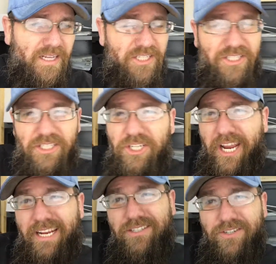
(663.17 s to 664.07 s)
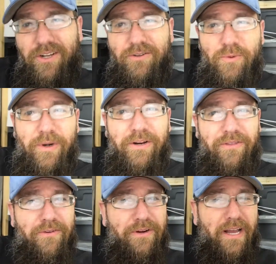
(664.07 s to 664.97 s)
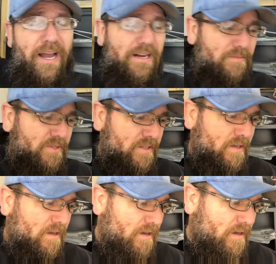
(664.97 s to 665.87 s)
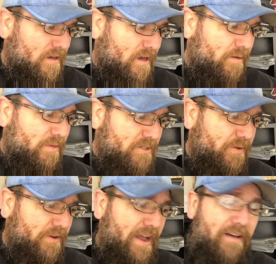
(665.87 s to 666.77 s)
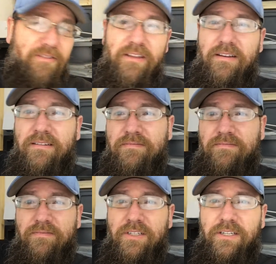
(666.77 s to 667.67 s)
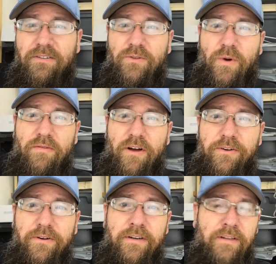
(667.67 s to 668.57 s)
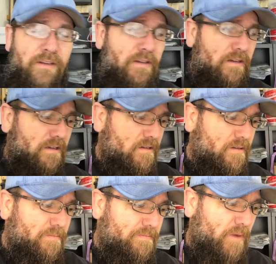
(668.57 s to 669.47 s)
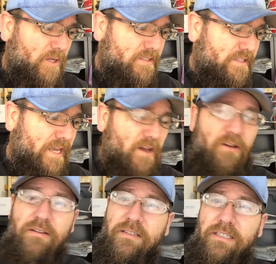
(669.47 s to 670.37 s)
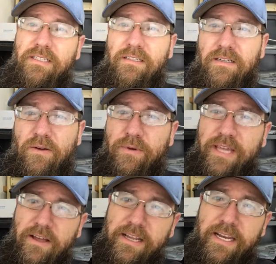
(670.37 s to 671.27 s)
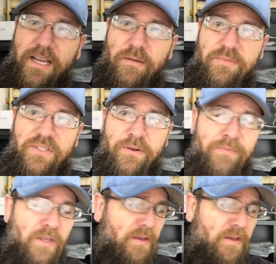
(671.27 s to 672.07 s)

just to change, you know, 20 or 30 items. I'd much rather have the, you know, 1200 on sale without ending them. So